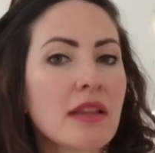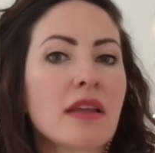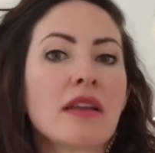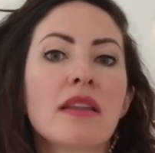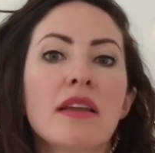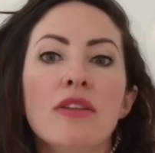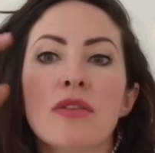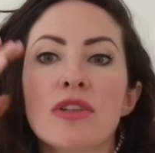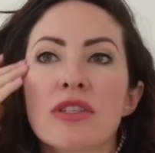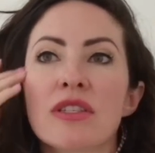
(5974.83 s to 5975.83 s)
That you
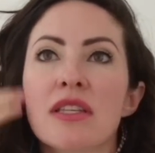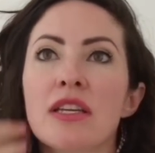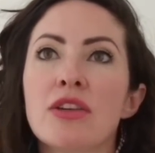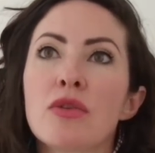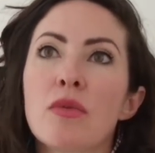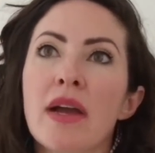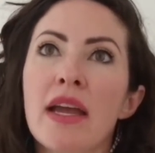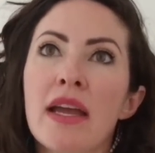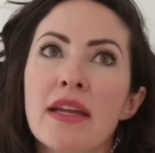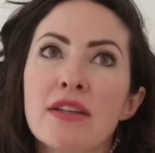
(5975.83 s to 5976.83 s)
can just think your
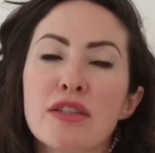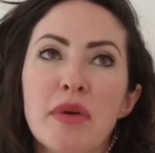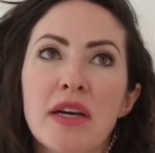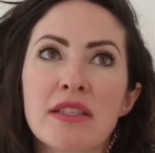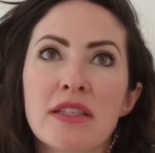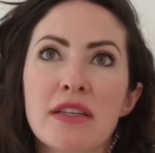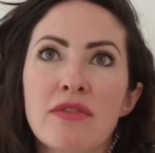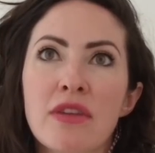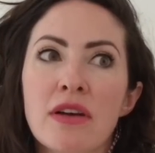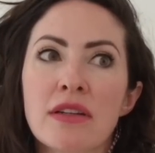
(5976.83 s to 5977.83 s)
way into positive
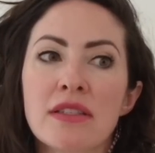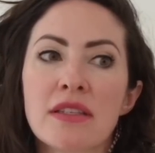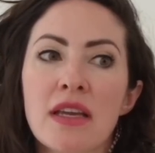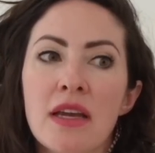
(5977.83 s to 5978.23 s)
thoughts.